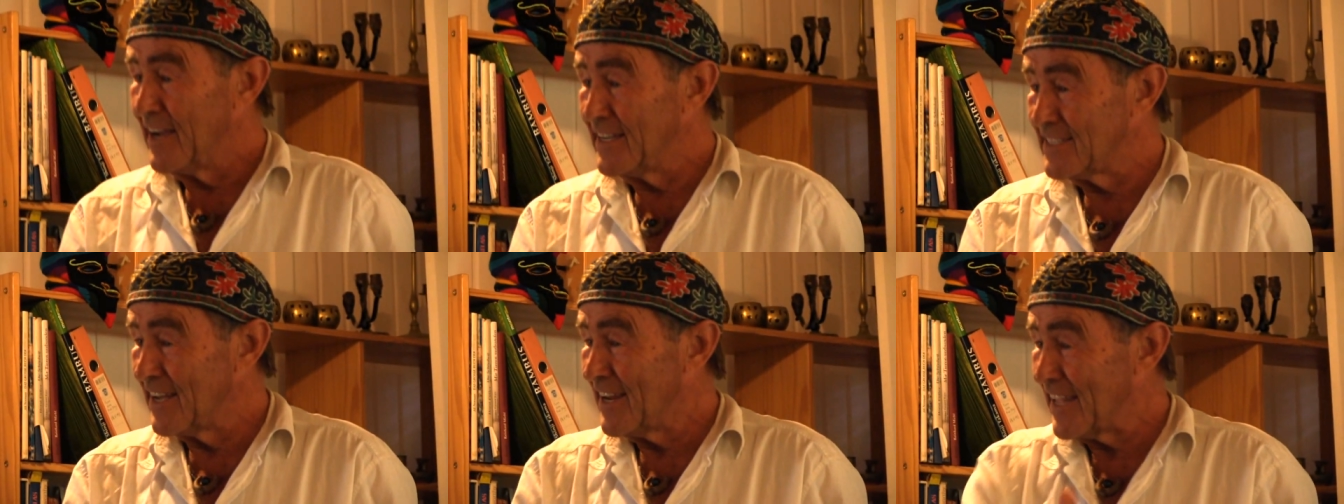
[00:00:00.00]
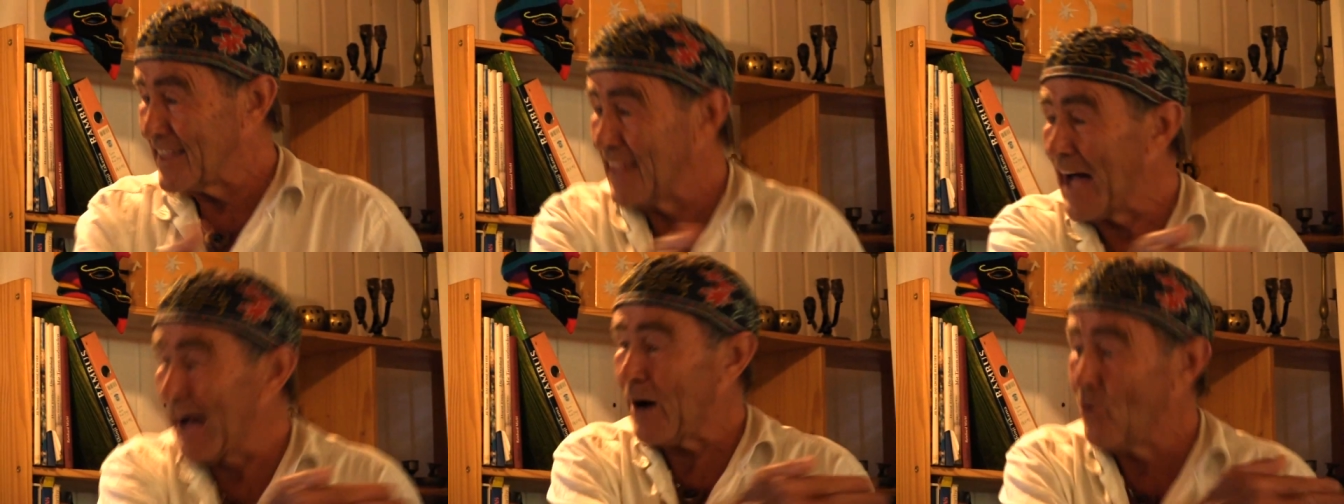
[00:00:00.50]
is a little
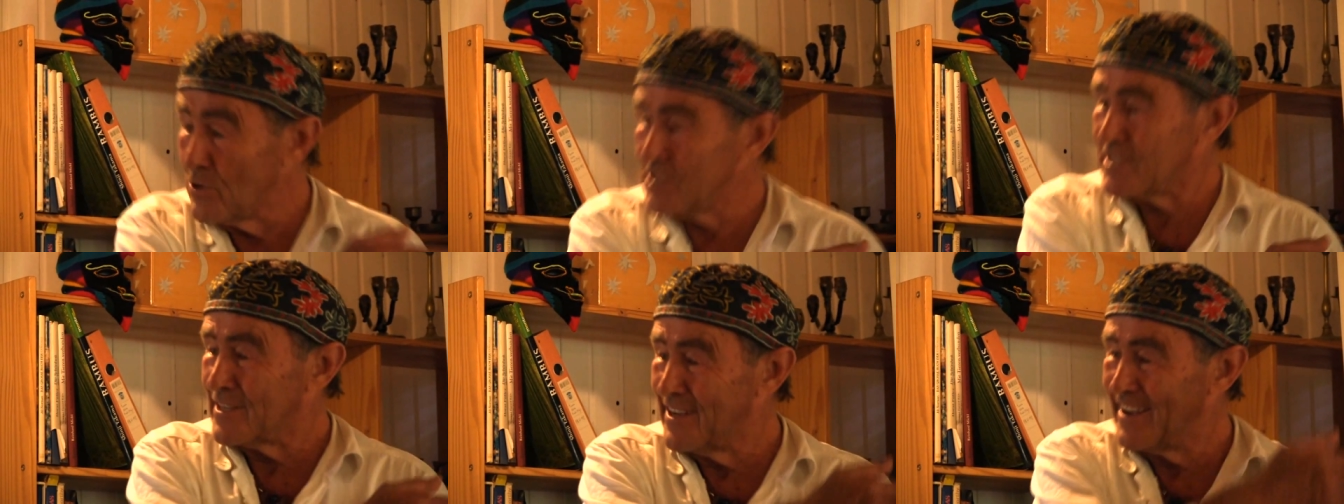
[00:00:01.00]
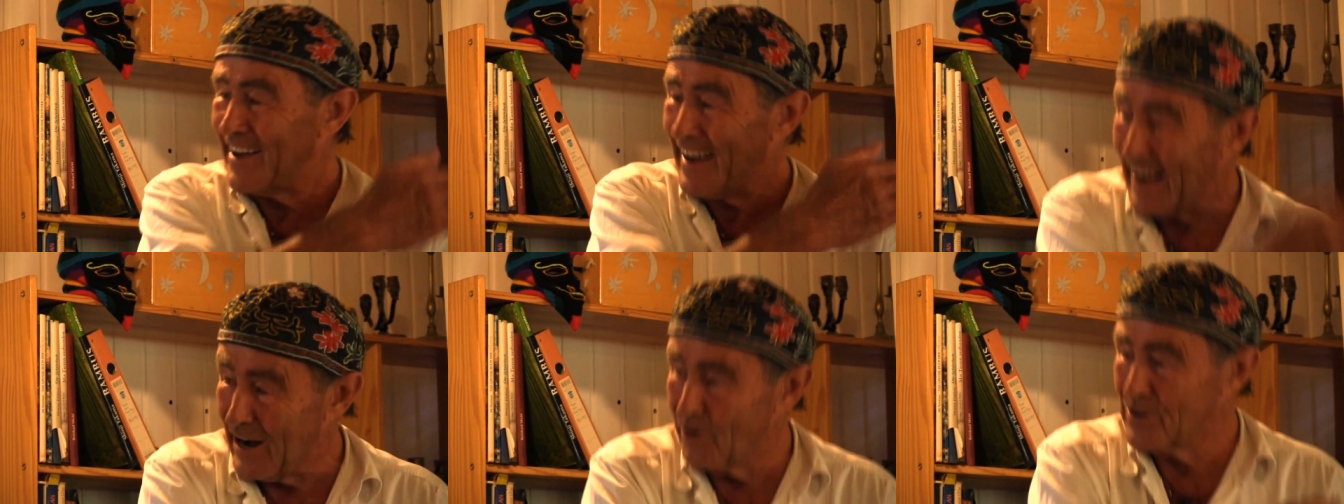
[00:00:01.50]
house
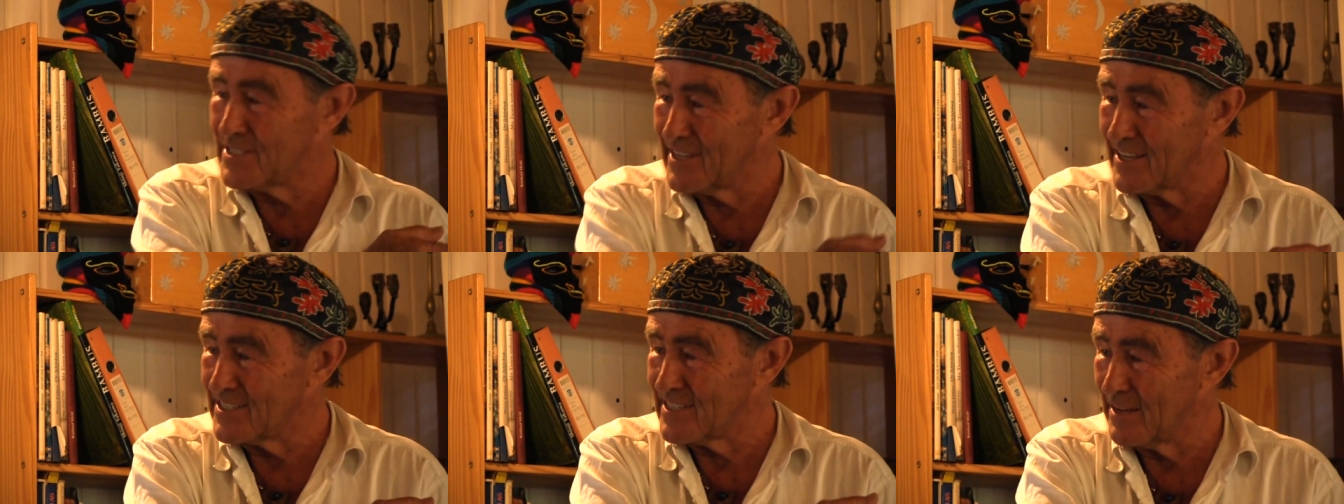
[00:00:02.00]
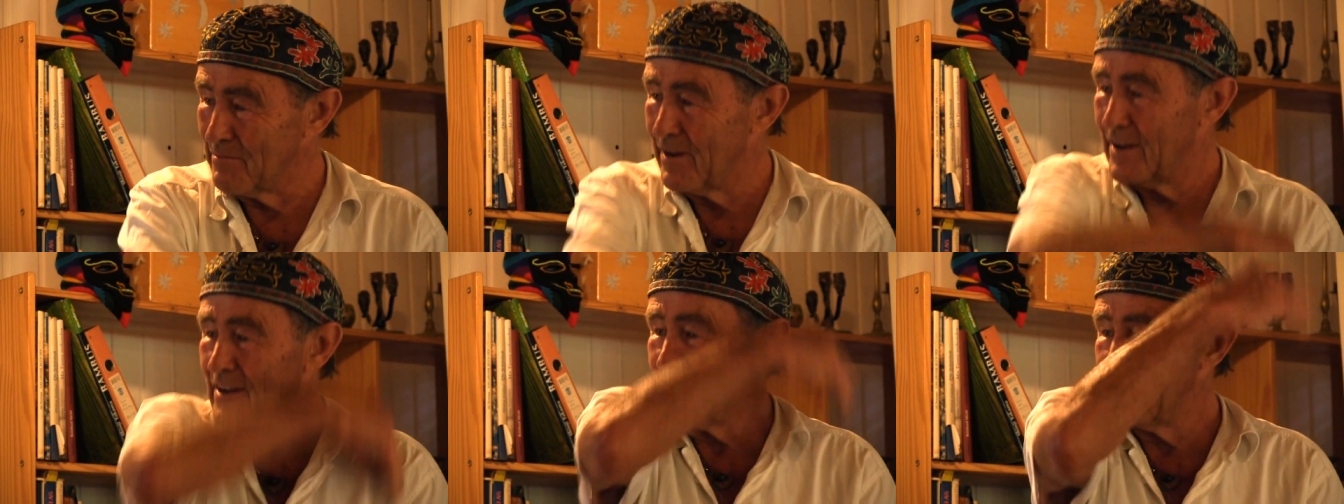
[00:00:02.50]

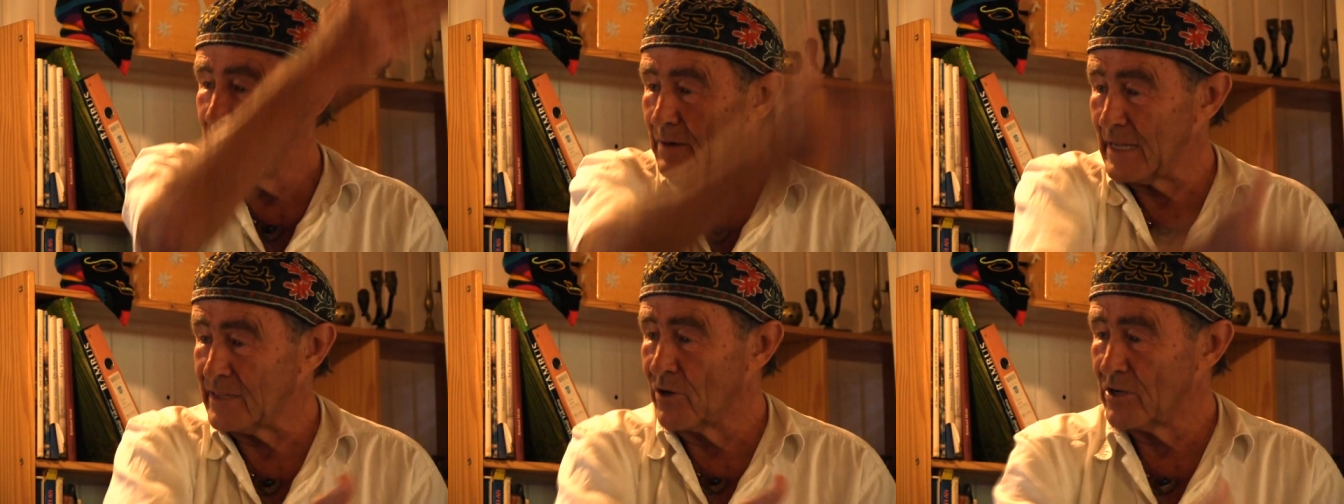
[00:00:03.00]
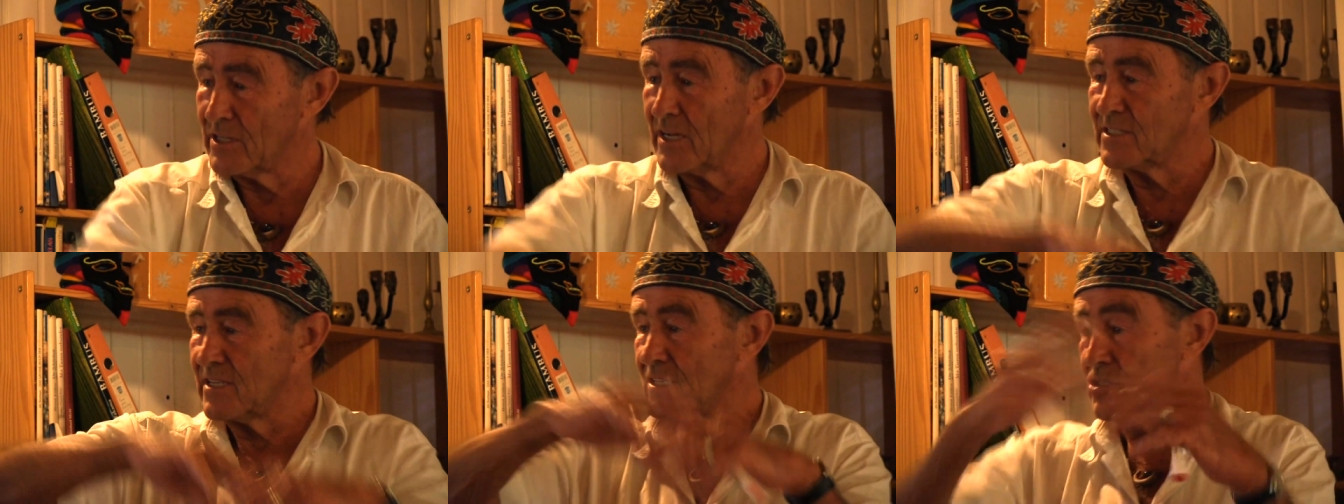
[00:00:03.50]
system, but not
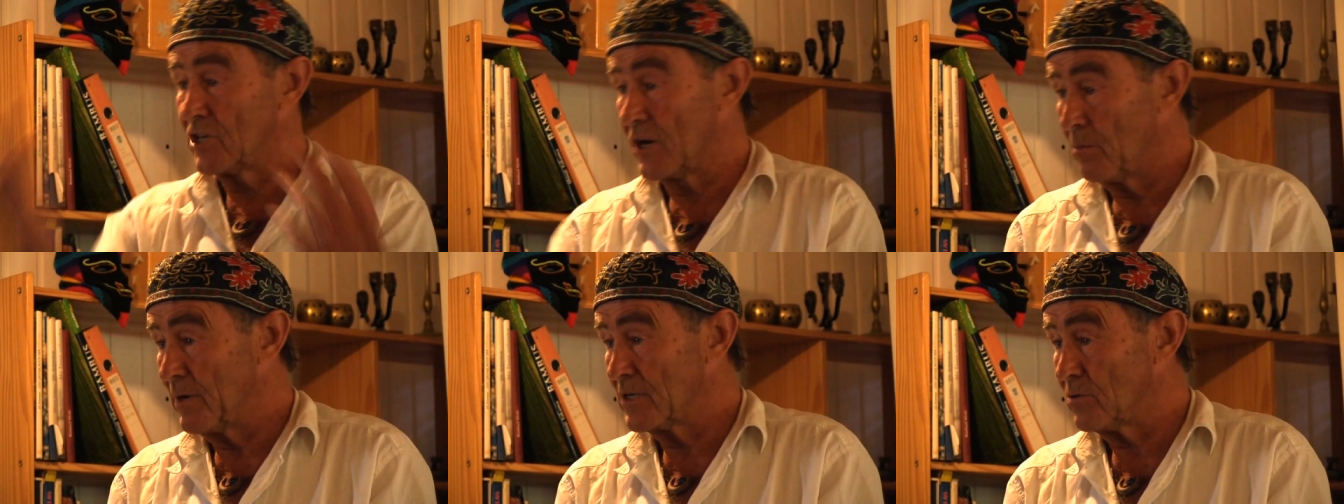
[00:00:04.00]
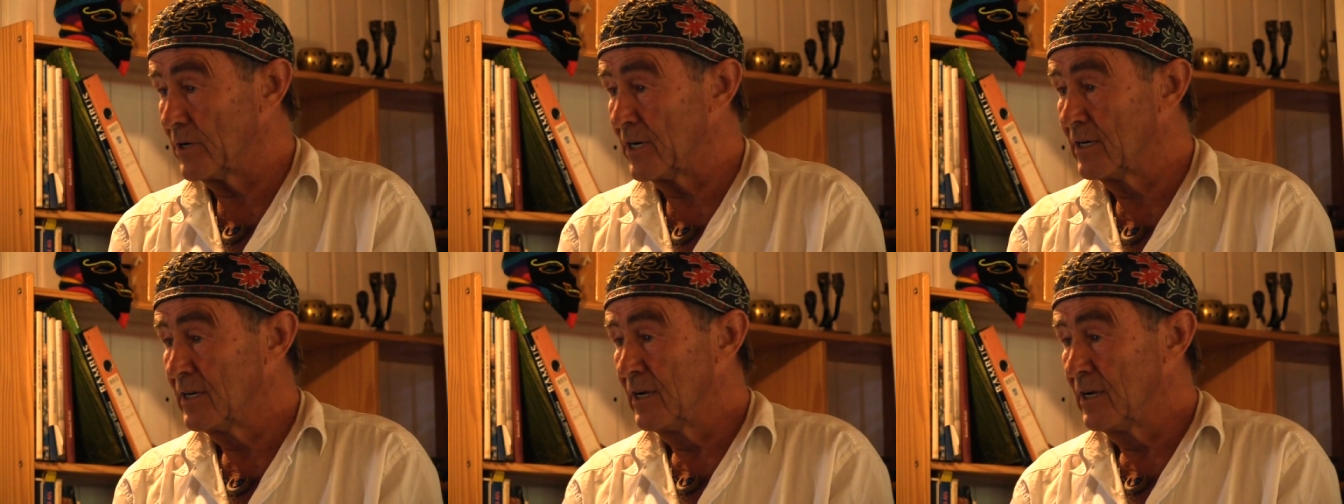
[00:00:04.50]
in this geometry.